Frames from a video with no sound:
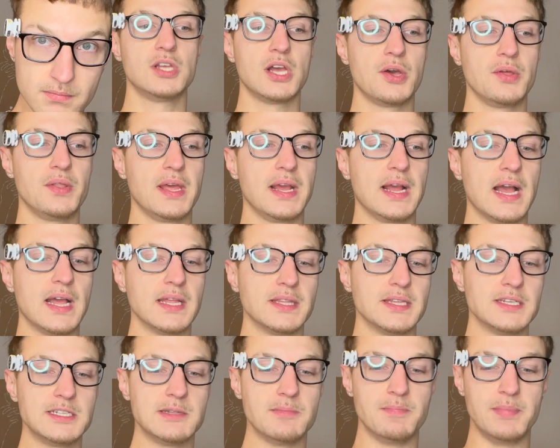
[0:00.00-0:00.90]
So they got
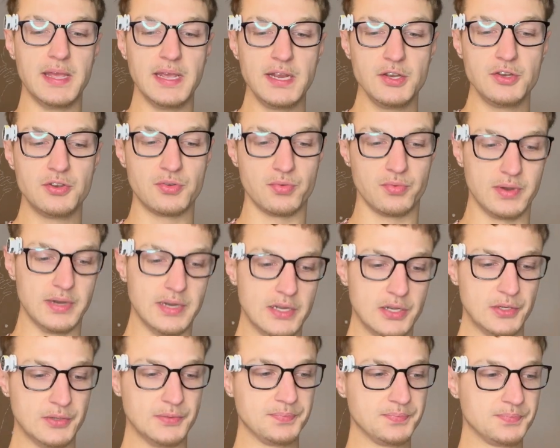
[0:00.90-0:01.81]
this big
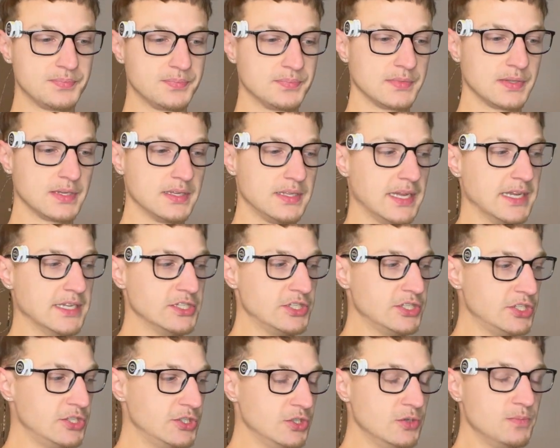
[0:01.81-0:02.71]
drill that's
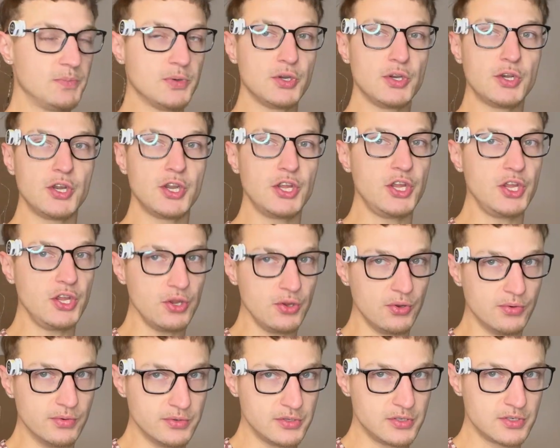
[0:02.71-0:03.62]
super
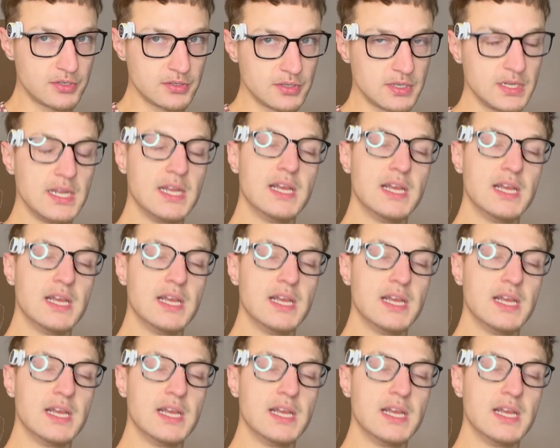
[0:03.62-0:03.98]
huge,